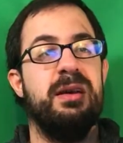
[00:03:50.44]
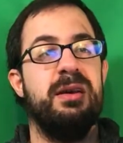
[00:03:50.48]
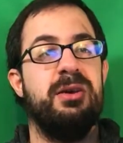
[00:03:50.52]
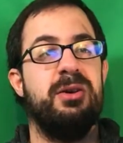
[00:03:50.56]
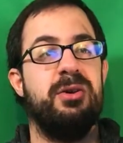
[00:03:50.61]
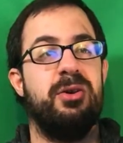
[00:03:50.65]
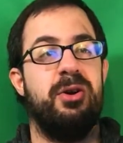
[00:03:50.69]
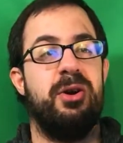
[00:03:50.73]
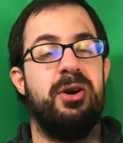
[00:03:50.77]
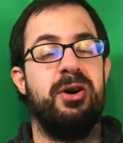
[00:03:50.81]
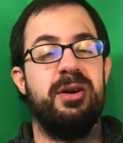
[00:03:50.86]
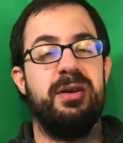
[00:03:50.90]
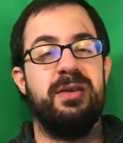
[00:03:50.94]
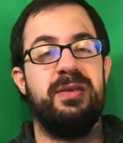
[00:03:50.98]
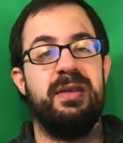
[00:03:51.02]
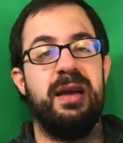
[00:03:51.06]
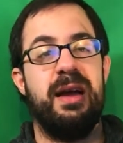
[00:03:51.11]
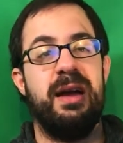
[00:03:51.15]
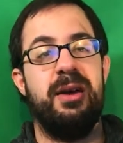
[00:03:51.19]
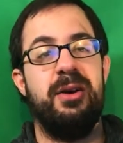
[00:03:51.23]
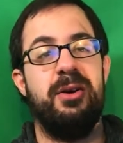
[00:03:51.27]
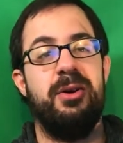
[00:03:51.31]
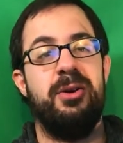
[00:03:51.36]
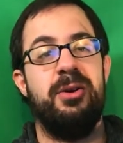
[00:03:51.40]
You know, art
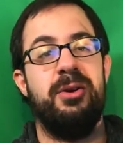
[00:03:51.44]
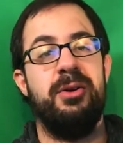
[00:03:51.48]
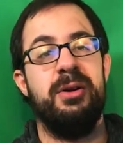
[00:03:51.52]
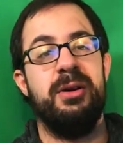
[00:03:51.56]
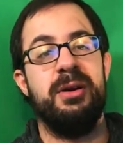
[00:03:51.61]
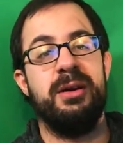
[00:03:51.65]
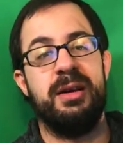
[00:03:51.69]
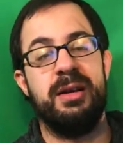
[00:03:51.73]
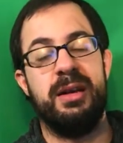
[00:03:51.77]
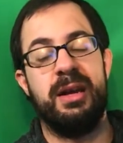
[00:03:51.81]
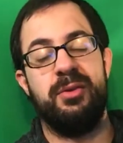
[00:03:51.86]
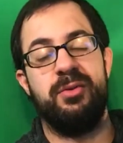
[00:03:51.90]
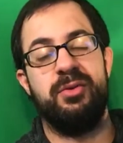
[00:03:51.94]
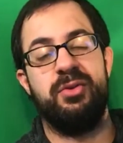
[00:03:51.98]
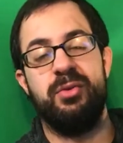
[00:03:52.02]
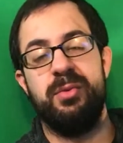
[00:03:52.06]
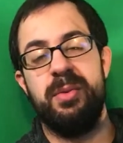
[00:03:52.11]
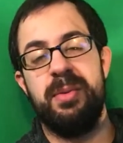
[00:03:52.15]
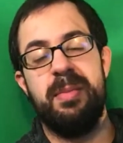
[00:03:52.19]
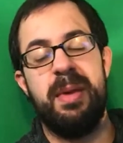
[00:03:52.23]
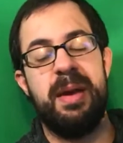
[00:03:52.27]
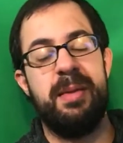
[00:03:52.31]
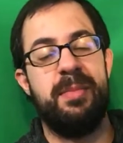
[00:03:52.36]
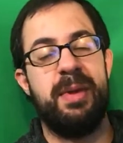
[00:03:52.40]
style connected to a
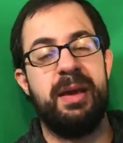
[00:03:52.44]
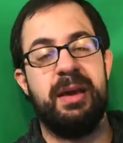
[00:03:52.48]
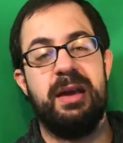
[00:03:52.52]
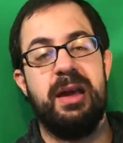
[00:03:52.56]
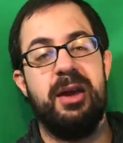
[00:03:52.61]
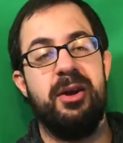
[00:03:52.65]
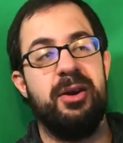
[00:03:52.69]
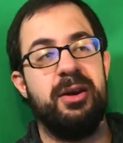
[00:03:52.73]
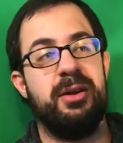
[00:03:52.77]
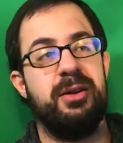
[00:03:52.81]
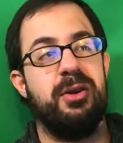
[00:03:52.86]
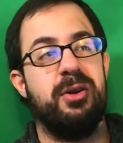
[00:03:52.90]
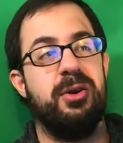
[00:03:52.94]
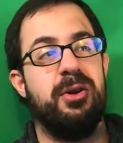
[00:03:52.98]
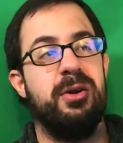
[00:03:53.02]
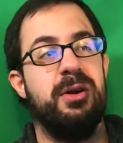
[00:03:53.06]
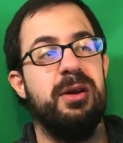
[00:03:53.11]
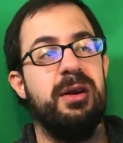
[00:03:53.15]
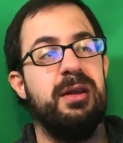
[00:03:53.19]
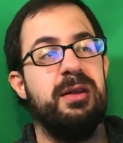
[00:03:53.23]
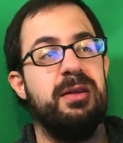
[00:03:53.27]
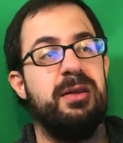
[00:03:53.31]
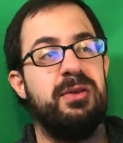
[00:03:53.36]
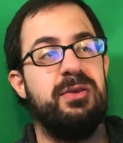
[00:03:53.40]
main character.
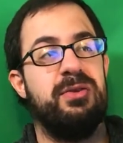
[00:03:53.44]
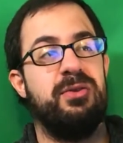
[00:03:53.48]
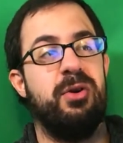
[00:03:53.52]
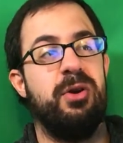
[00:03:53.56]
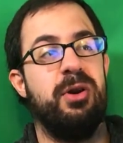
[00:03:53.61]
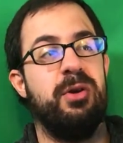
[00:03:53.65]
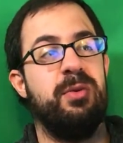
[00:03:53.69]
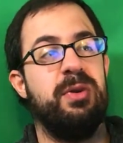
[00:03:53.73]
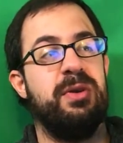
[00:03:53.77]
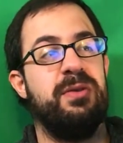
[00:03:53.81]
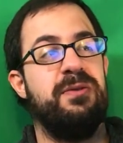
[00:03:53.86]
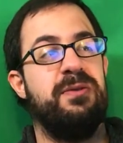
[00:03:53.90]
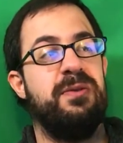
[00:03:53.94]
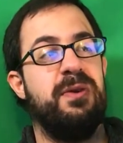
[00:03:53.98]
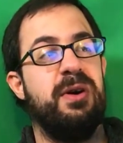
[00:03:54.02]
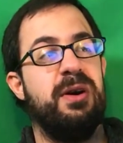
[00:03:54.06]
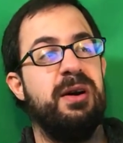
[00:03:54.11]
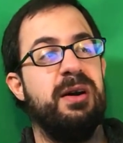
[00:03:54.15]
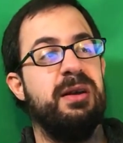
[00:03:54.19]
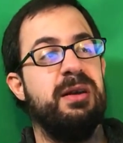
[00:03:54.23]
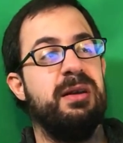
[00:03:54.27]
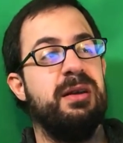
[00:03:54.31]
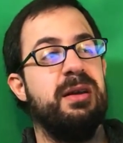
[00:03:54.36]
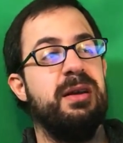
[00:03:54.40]
The story was
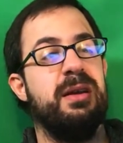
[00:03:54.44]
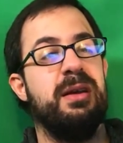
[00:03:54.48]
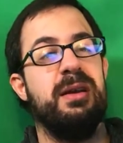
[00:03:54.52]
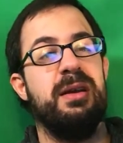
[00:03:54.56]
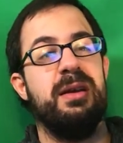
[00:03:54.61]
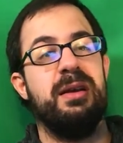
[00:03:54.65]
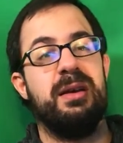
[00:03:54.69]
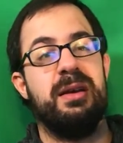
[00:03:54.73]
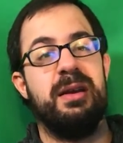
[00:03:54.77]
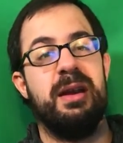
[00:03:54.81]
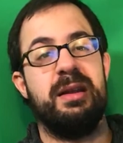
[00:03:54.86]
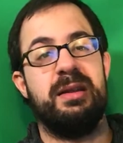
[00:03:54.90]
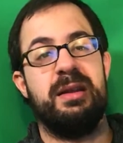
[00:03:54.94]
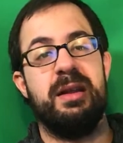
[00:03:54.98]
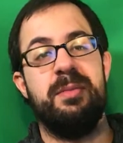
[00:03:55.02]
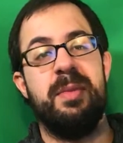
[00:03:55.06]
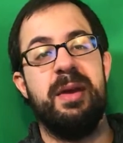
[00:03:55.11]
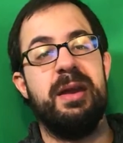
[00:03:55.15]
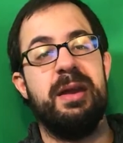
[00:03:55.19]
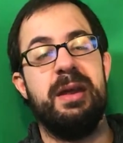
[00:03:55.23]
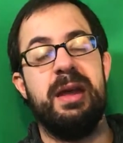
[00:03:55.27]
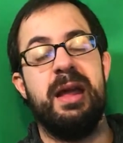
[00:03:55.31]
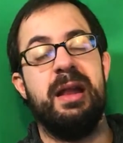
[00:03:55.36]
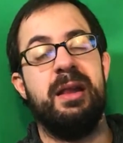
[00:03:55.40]
fun, connected
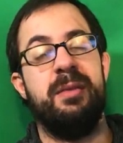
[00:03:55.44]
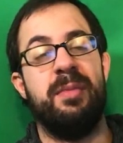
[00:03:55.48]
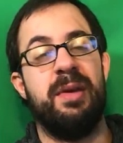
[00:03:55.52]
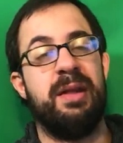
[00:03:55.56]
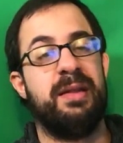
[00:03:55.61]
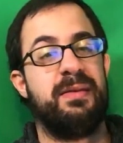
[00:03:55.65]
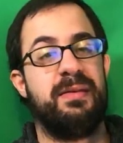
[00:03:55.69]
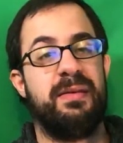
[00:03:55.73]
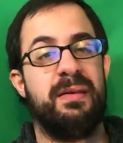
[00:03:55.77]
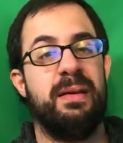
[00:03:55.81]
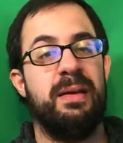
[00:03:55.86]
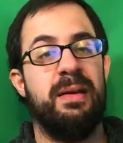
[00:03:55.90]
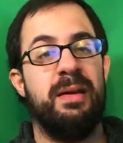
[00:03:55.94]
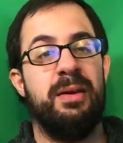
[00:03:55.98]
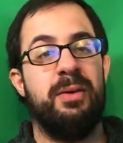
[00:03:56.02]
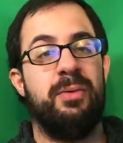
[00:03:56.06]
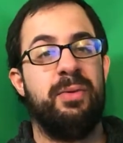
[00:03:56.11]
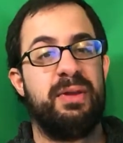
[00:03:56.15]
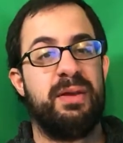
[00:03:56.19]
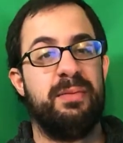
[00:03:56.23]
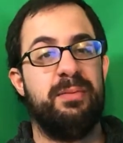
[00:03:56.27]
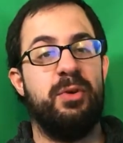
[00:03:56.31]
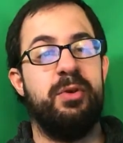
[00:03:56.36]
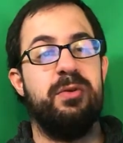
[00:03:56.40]
many elements
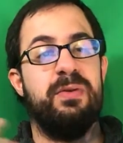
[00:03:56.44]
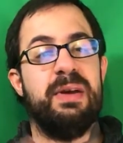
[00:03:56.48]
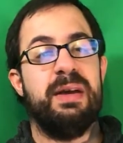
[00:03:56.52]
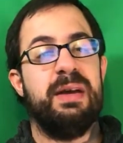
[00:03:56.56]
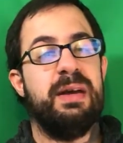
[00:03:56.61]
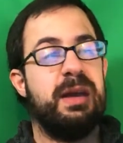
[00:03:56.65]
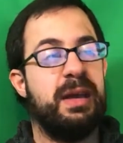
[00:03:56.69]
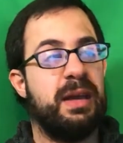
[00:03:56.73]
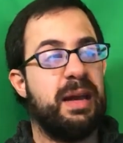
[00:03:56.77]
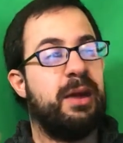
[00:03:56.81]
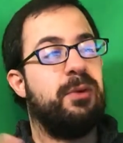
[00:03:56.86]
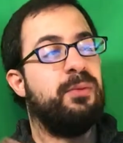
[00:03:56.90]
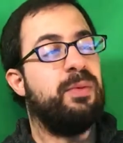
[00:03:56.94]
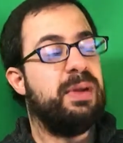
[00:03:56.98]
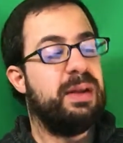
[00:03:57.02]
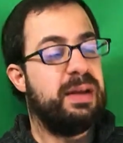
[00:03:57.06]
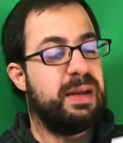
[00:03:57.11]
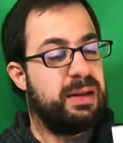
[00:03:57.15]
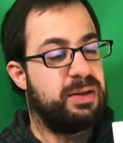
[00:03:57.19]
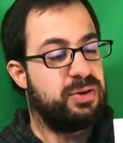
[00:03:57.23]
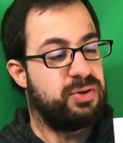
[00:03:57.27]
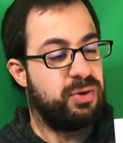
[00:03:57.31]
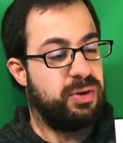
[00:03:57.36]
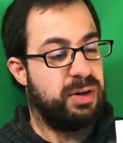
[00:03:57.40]
with the movie, and I really
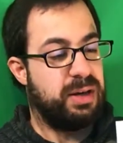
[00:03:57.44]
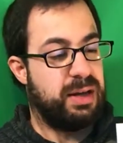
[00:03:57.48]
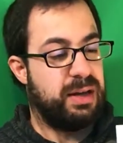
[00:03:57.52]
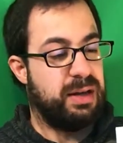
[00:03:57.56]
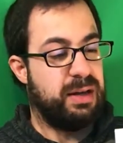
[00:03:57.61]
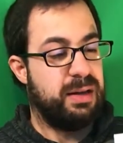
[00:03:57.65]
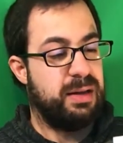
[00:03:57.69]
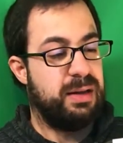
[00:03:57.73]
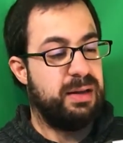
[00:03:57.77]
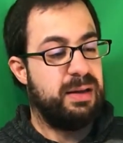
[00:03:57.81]
enjoyed it.